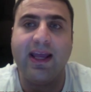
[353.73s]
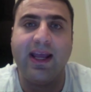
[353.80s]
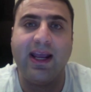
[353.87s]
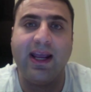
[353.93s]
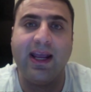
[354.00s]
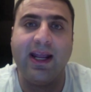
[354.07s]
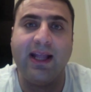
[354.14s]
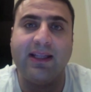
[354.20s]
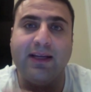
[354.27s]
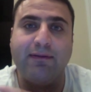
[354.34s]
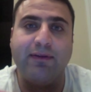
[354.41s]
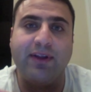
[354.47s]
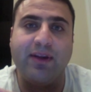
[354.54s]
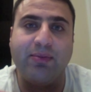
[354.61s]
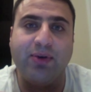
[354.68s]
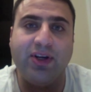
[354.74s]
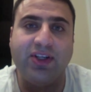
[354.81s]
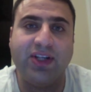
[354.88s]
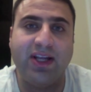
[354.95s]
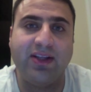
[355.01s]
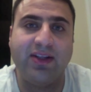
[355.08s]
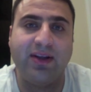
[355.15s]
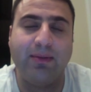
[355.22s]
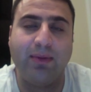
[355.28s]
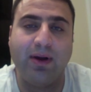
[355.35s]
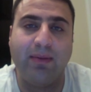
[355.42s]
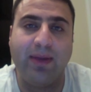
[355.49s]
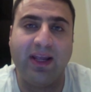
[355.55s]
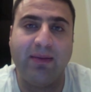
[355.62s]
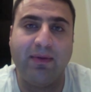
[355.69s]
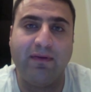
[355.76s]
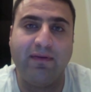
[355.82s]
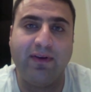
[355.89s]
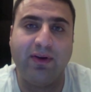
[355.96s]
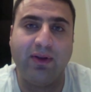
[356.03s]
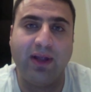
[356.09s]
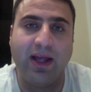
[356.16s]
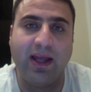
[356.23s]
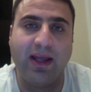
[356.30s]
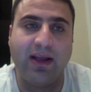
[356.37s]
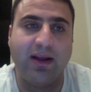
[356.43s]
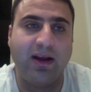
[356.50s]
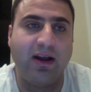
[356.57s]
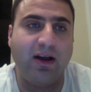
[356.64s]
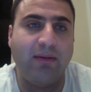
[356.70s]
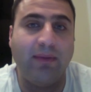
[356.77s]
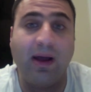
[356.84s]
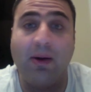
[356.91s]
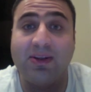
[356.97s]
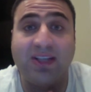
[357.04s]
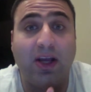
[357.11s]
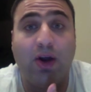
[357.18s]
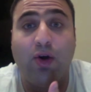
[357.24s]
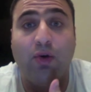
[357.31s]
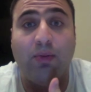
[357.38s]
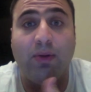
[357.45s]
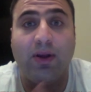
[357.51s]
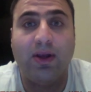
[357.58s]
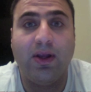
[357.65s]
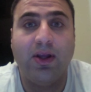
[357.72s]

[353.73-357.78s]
and I definitely appreciate them uh, making me feel like um, I was at home.